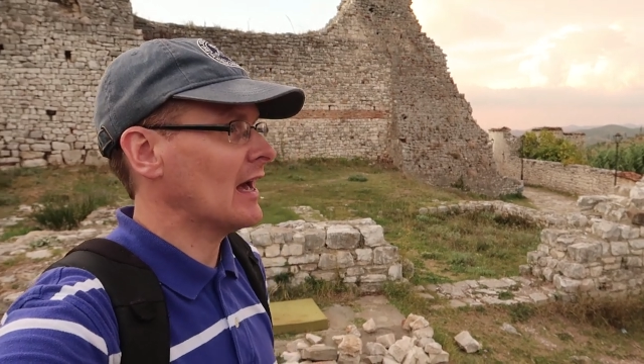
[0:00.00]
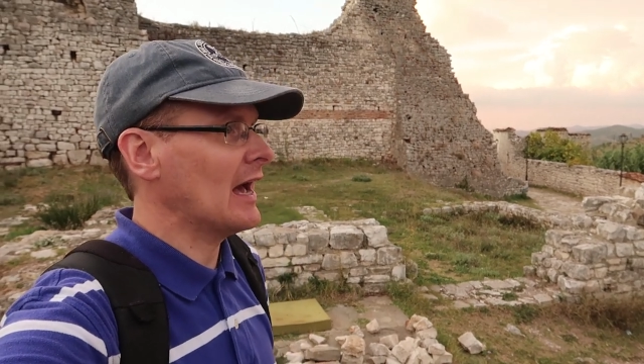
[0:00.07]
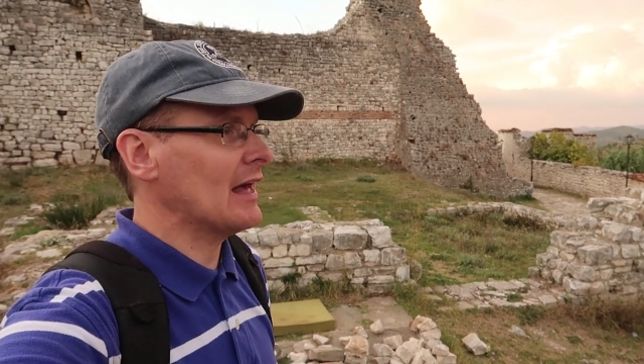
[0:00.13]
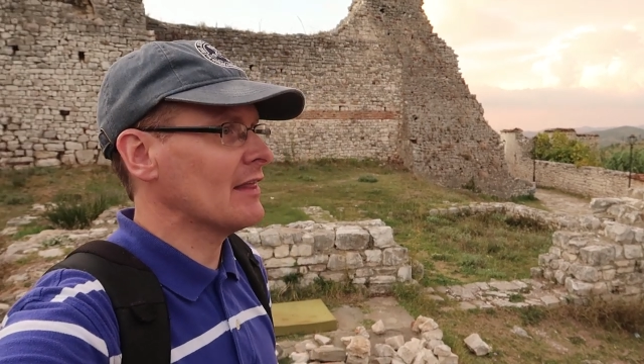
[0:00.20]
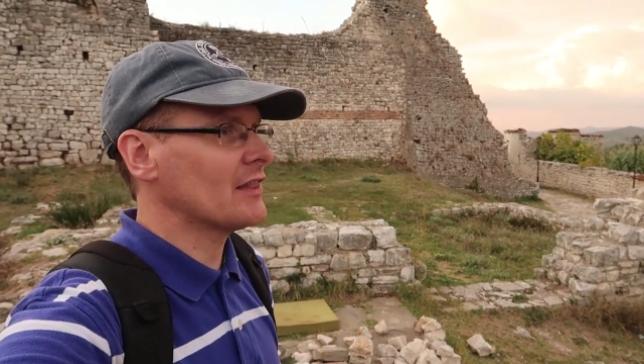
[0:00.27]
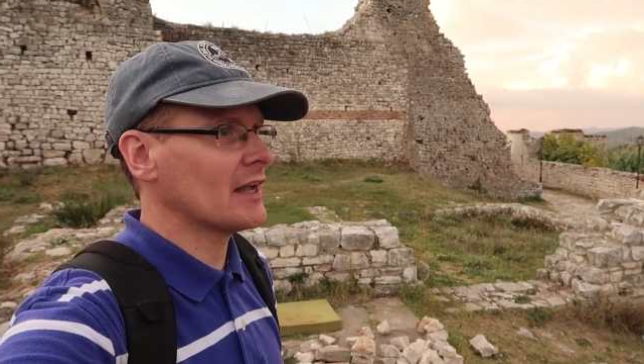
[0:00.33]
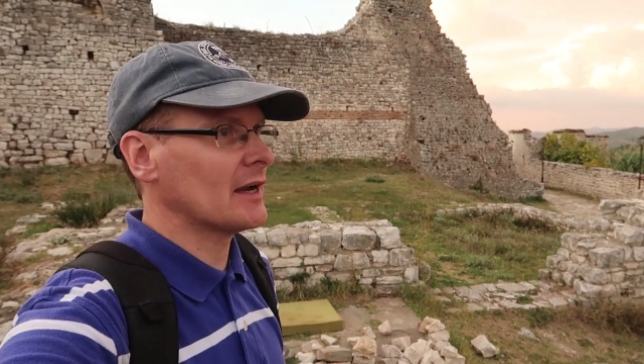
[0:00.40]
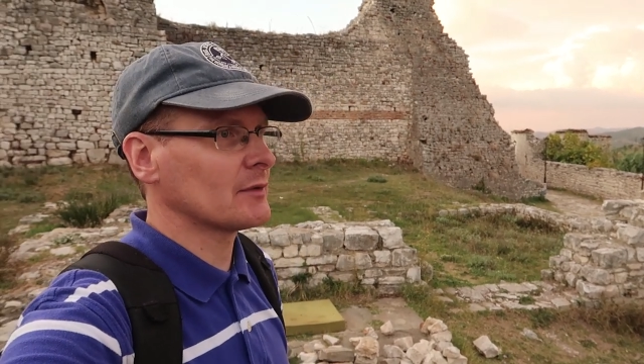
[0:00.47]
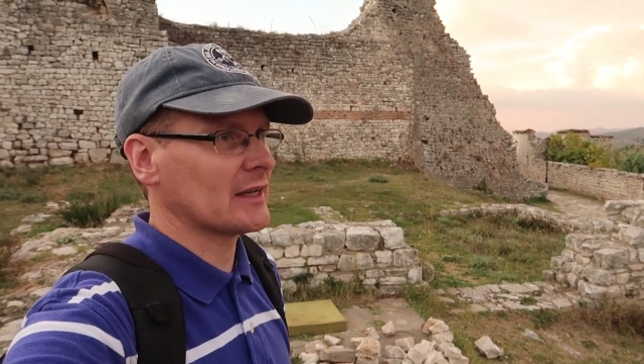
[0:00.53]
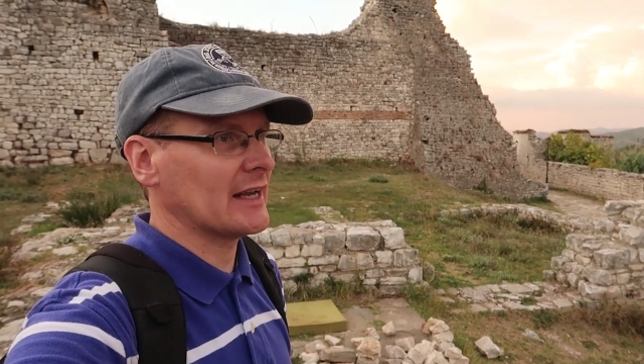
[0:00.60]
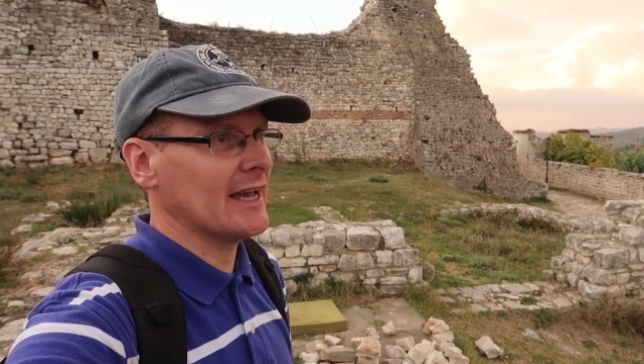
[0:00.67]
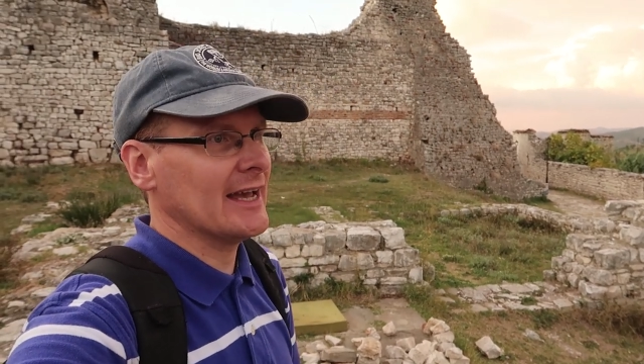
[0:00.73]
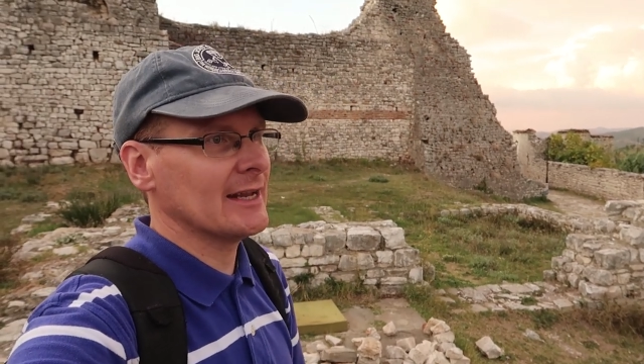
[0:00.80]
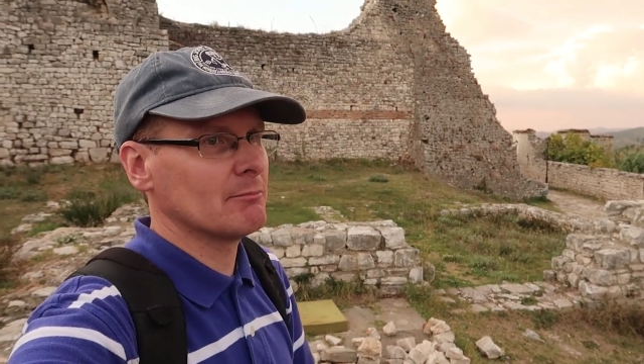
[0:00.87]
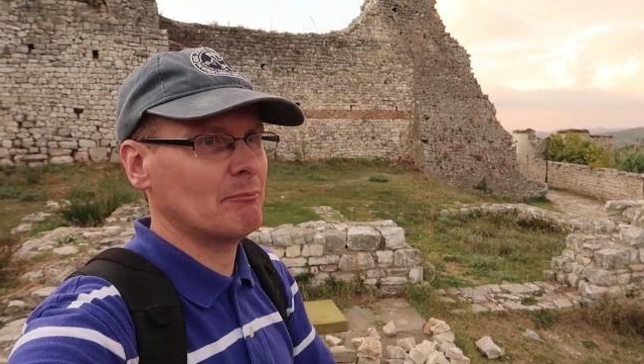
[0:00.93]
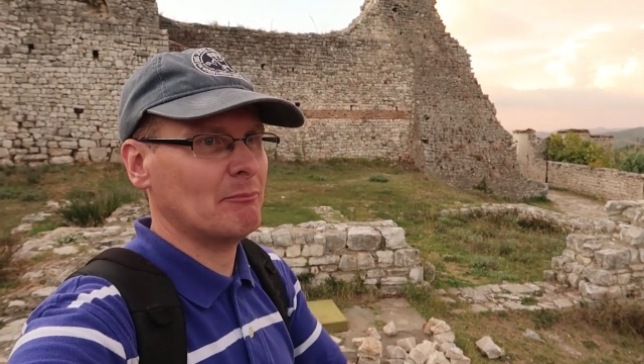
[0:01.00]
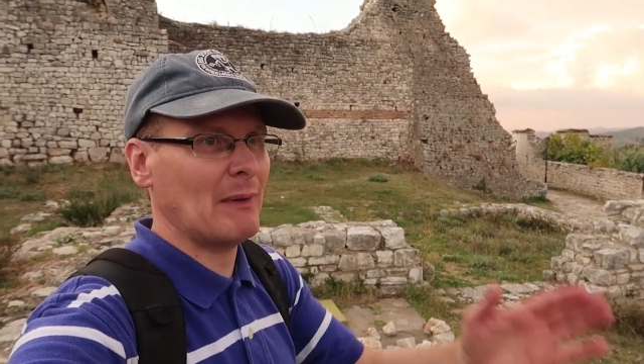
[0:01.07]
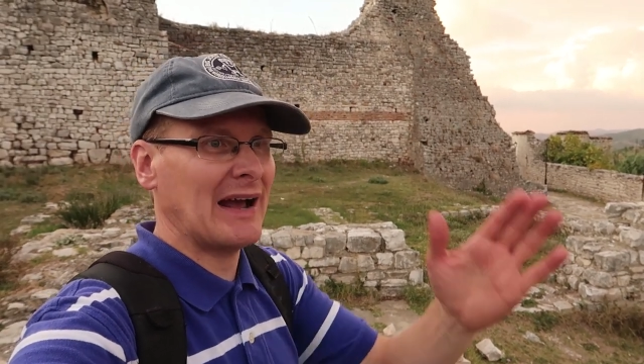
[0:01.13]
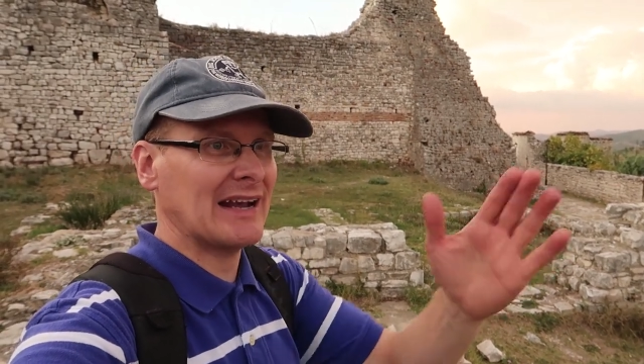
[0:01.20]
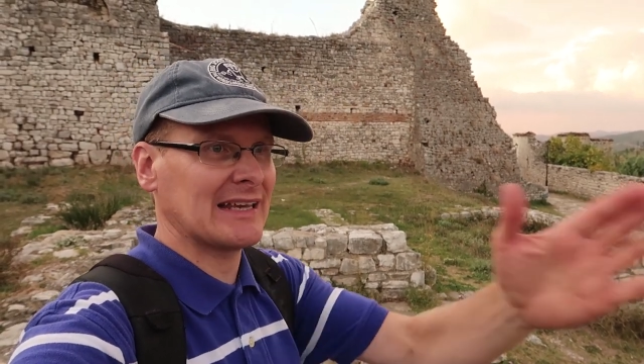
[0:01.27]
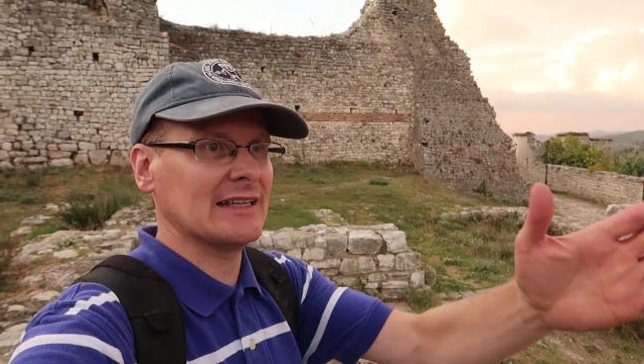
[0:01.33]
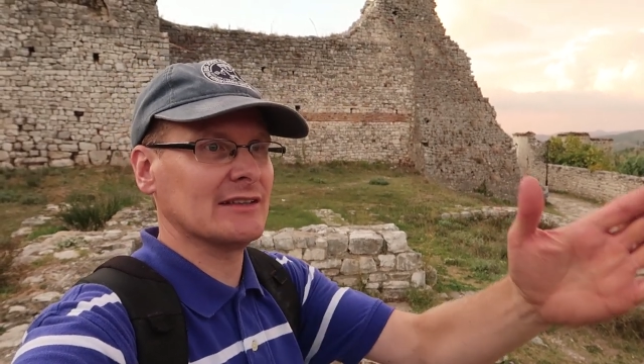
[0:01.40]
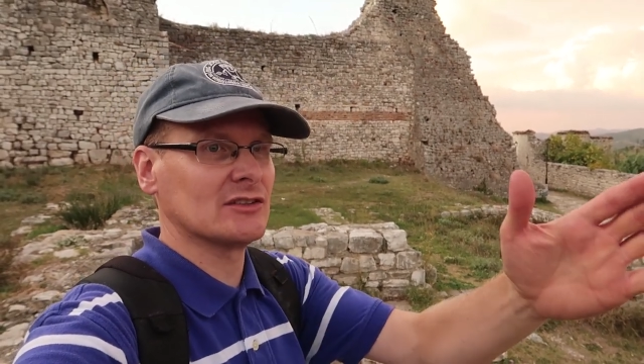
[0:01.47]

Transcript: And then I'm going to head back